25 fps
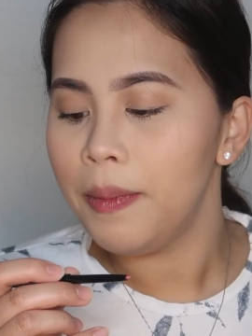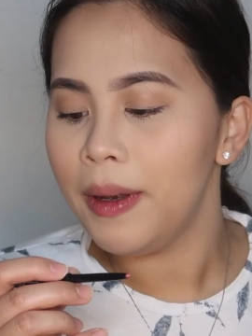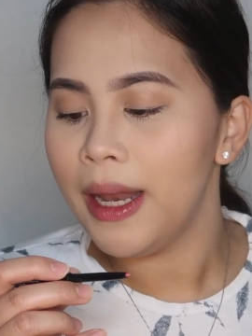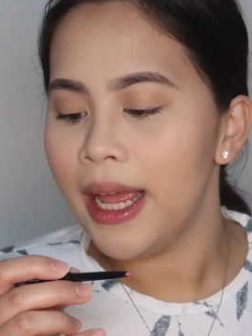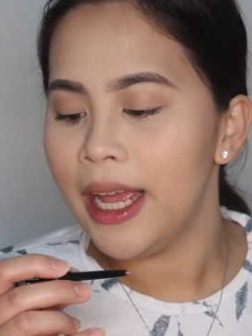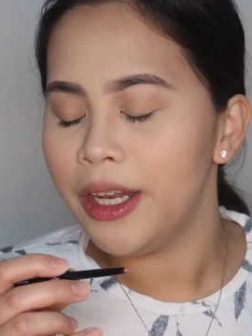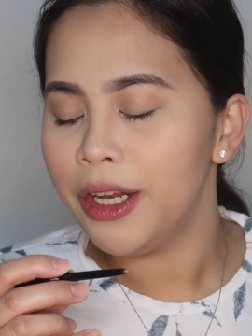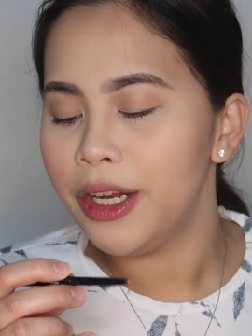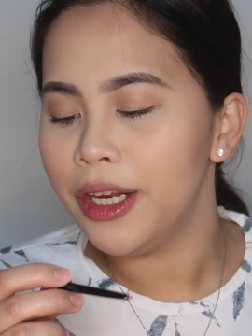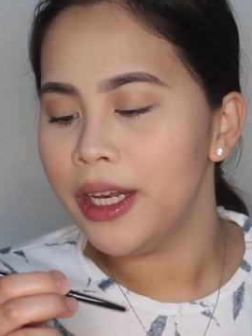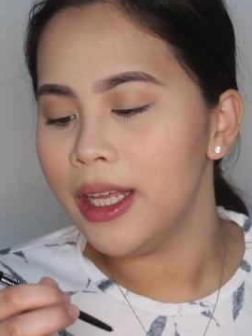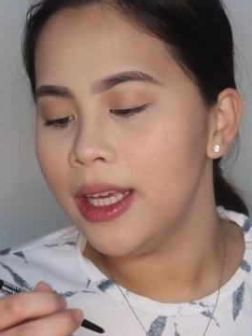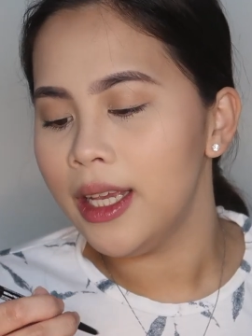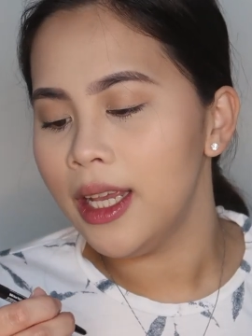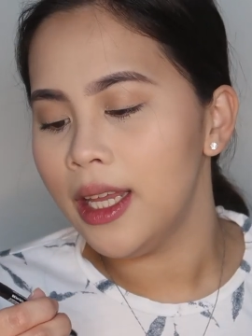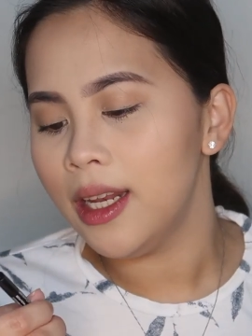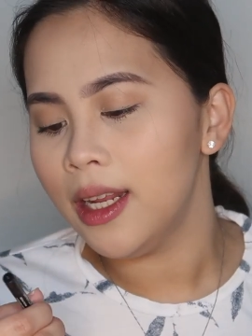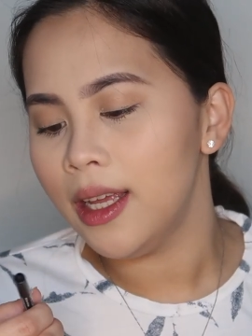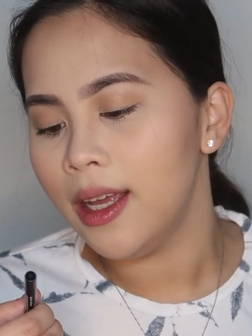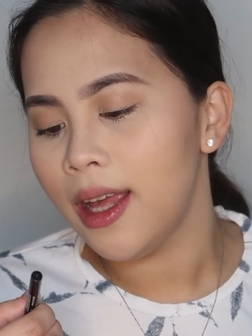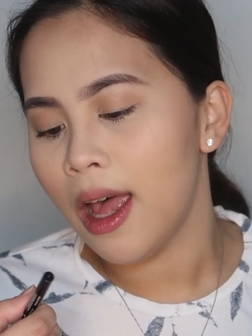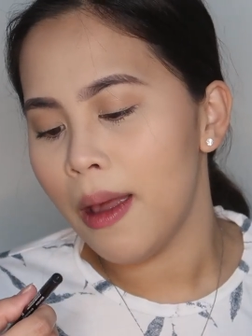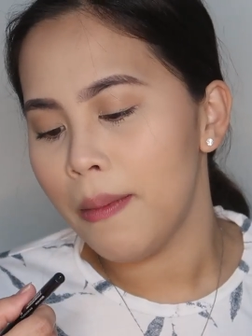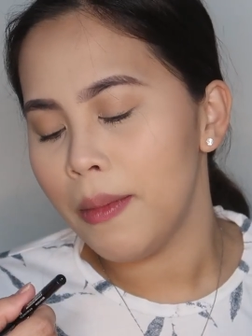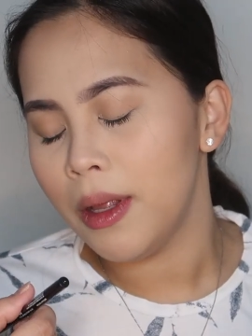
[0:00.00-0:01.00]
liner na
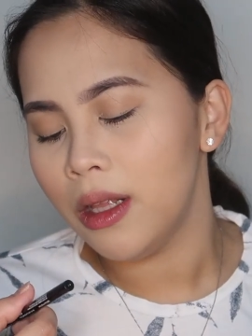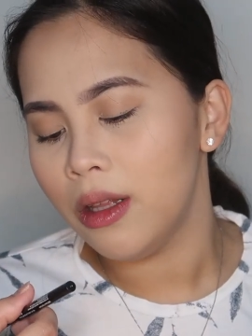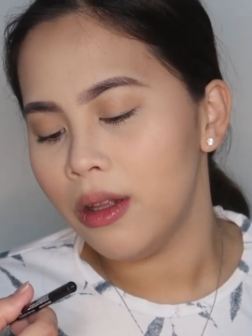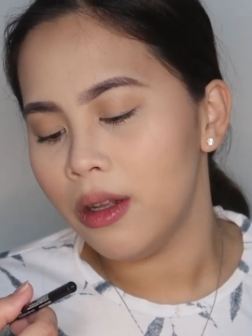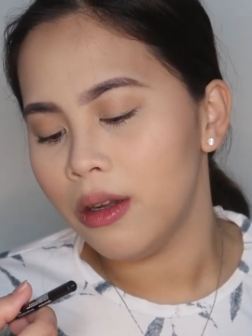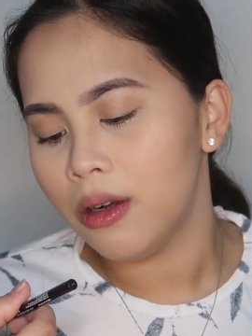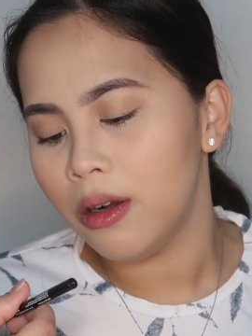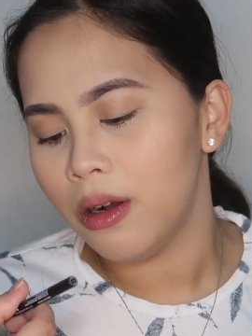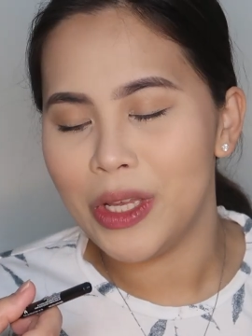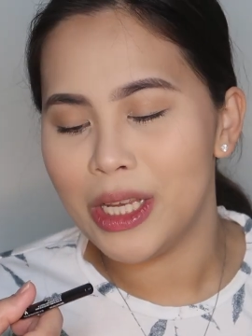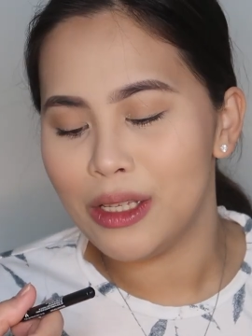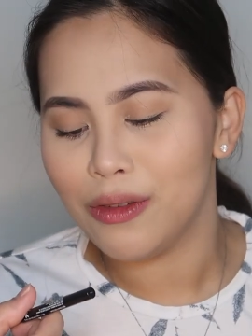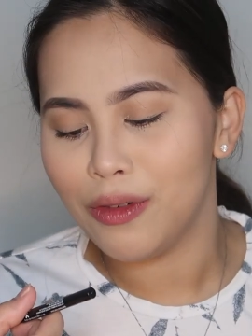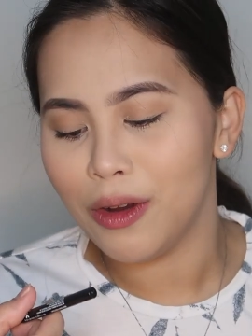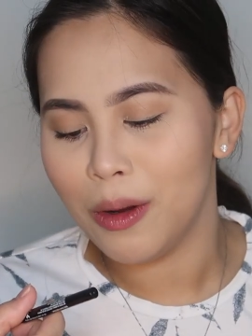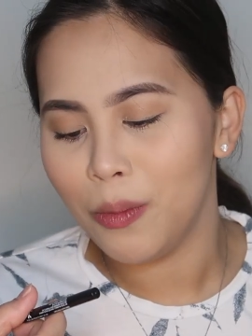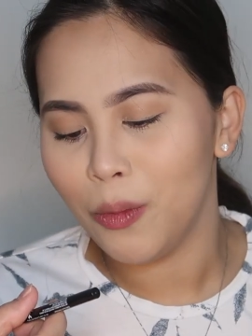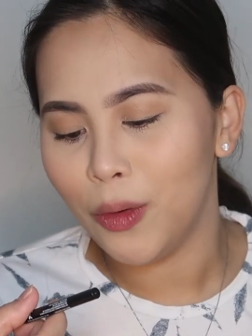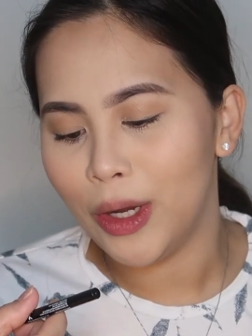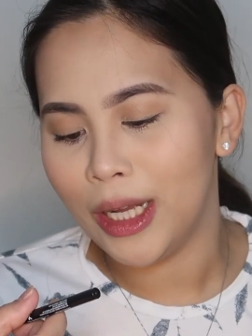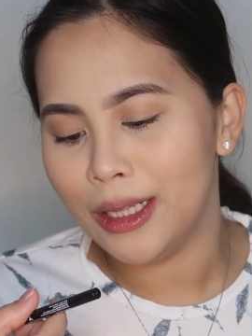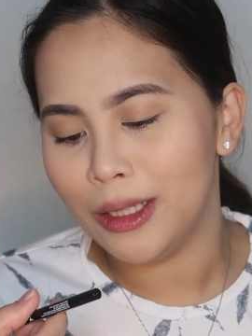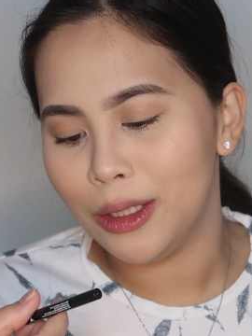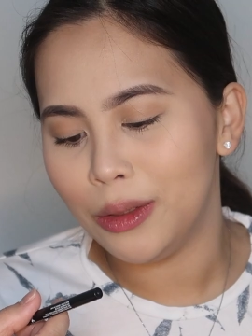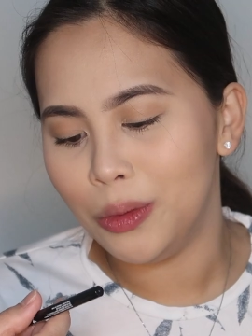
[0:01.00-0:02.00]
ginagamit ko is from
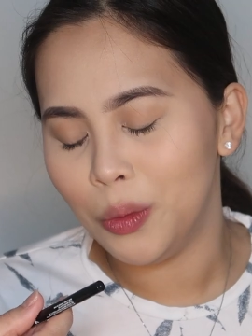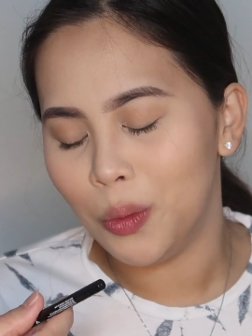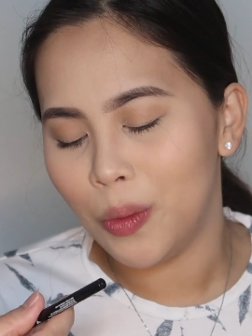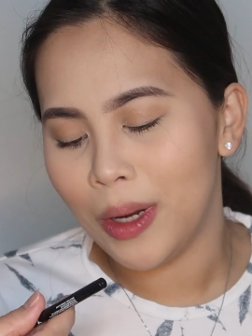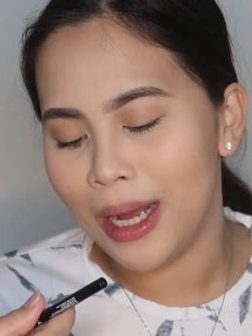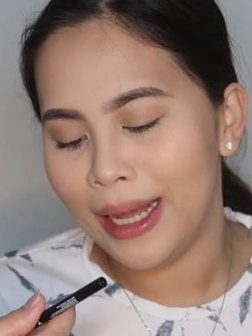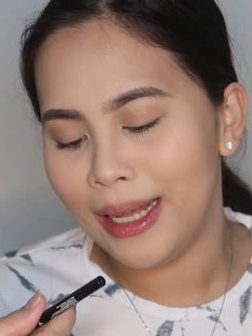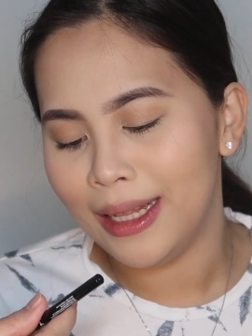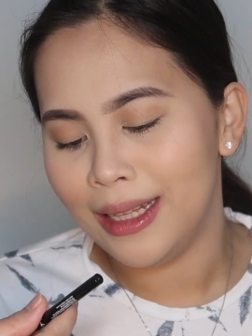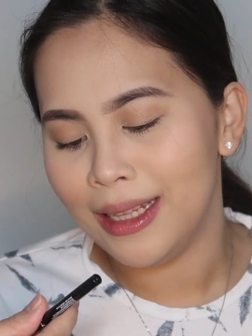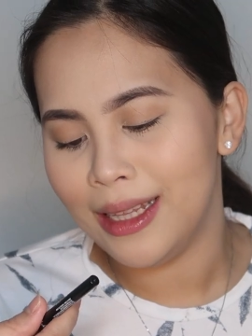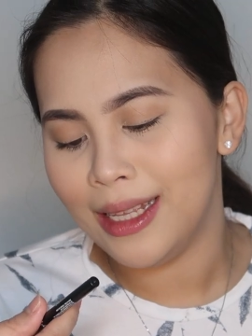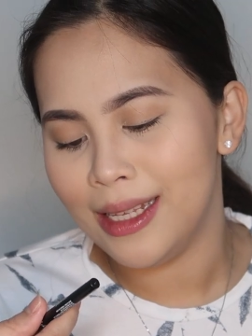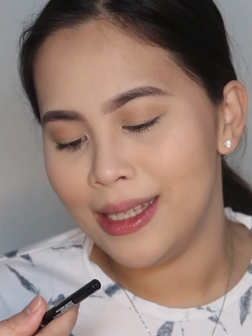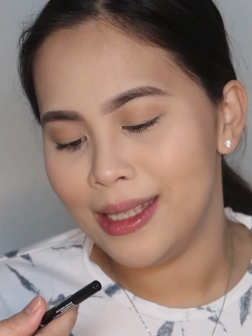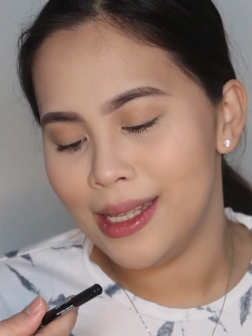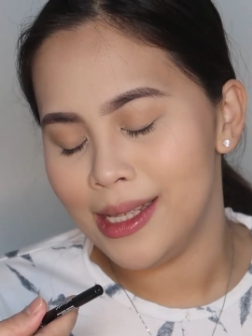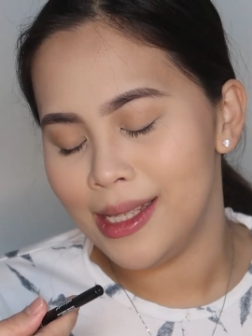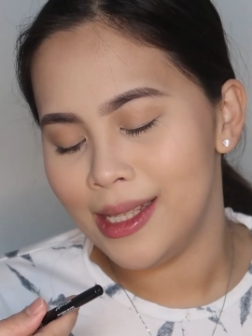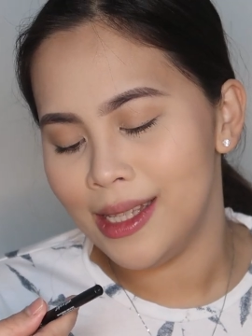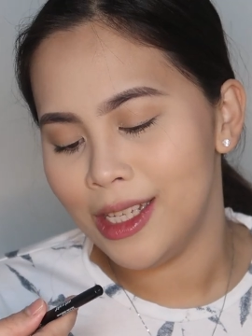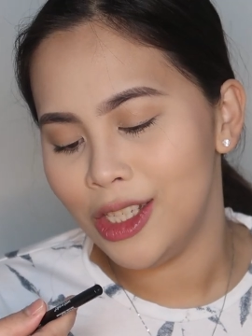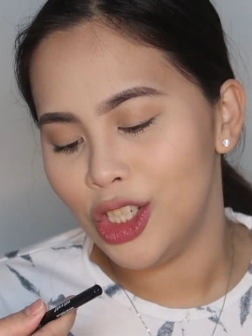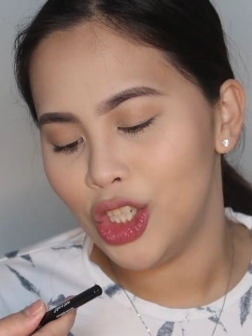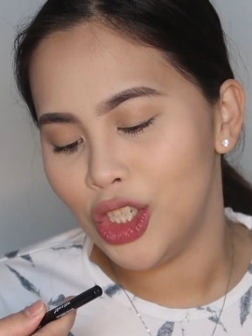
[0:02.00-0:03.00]
Wet n Wild. This
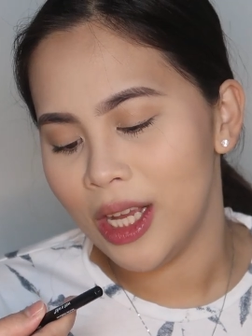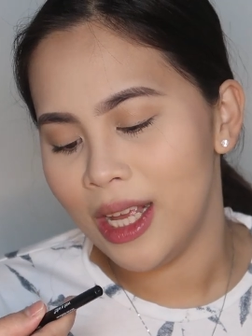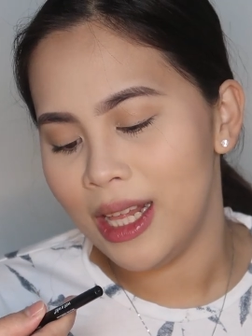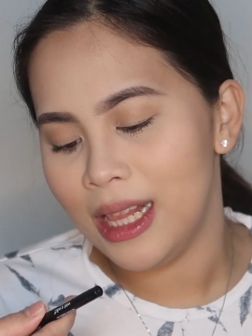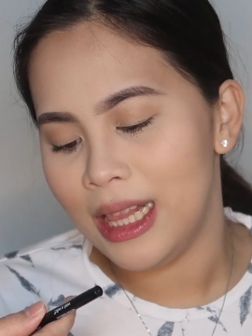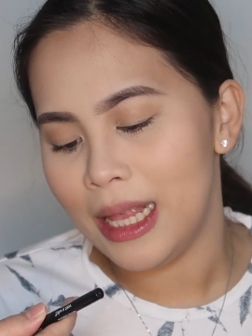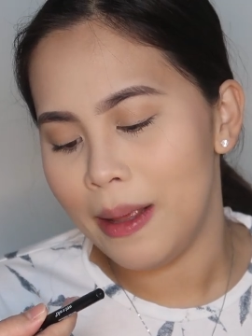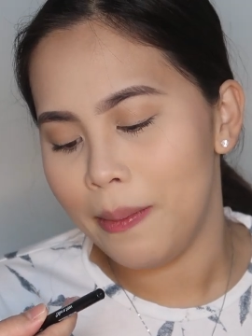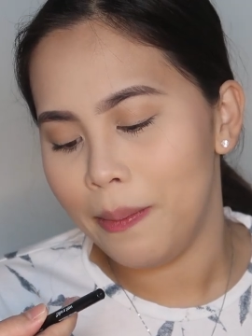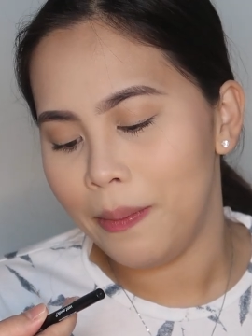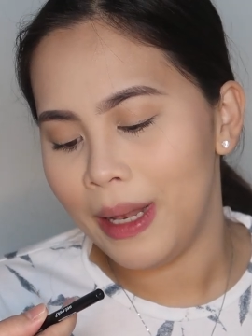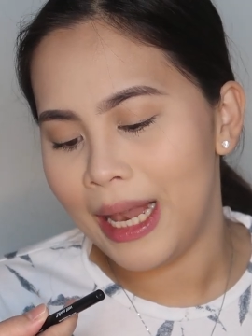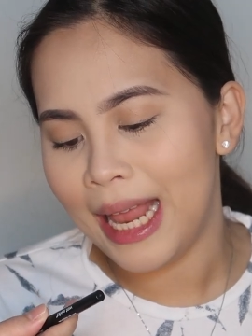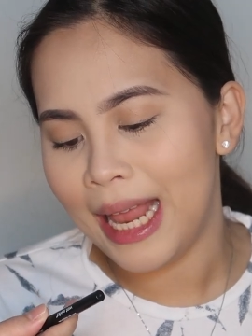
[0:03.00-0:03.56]
is the gel lip